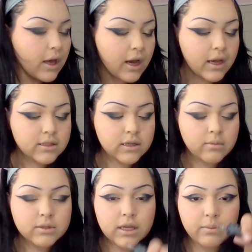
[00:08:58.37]
eyes, and I'm
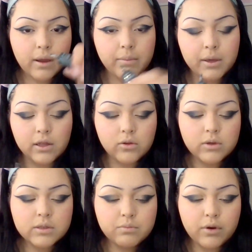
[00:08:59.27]
gonna take my P.
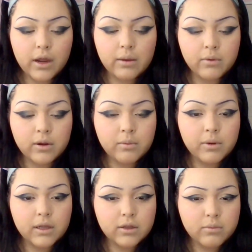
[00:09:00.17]
Louise primer,
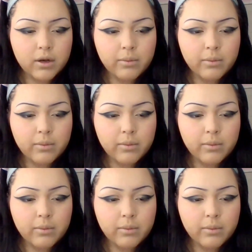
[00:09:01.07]
put a little bit on